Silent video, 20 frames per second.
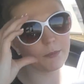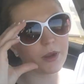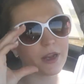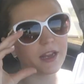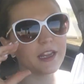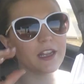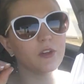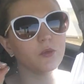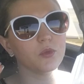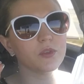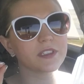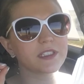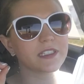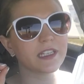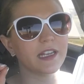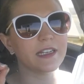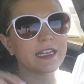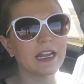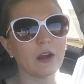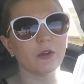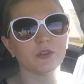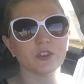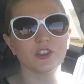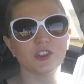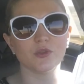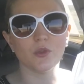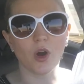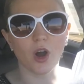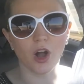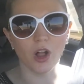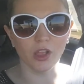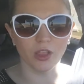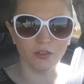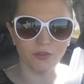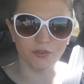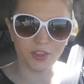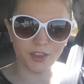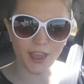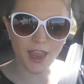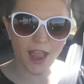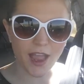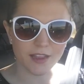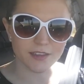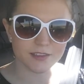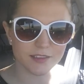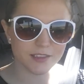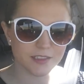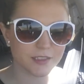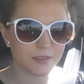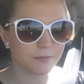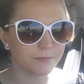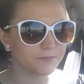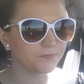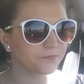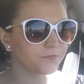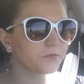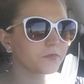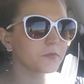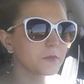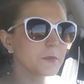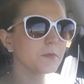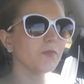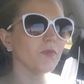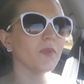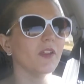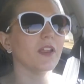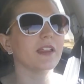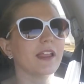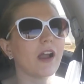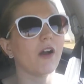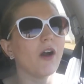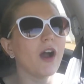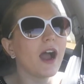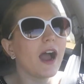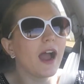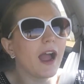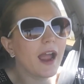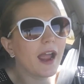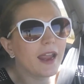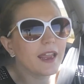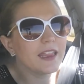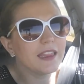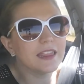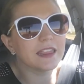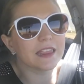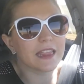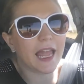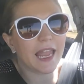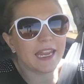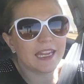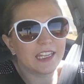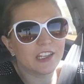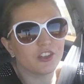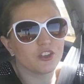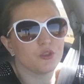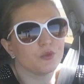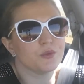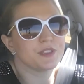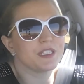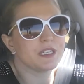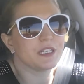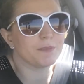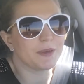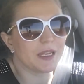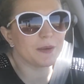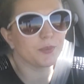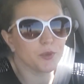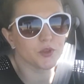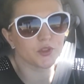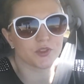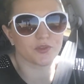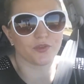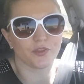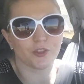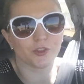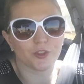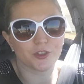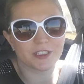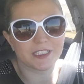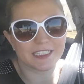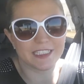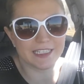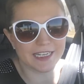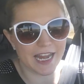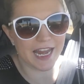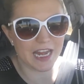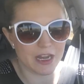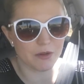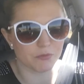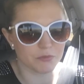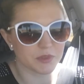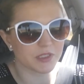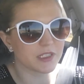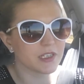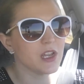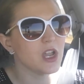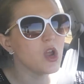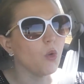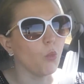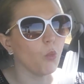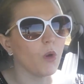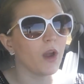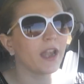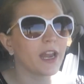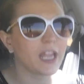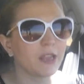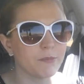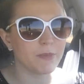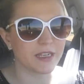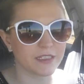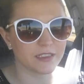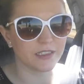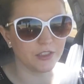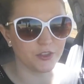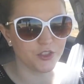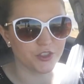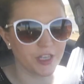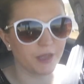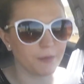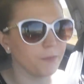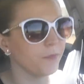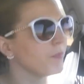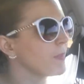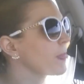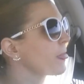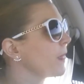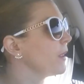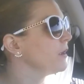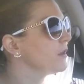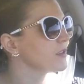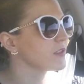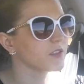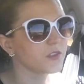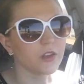but it will send out to all of the guests. Now, I like using people's first names when I message them.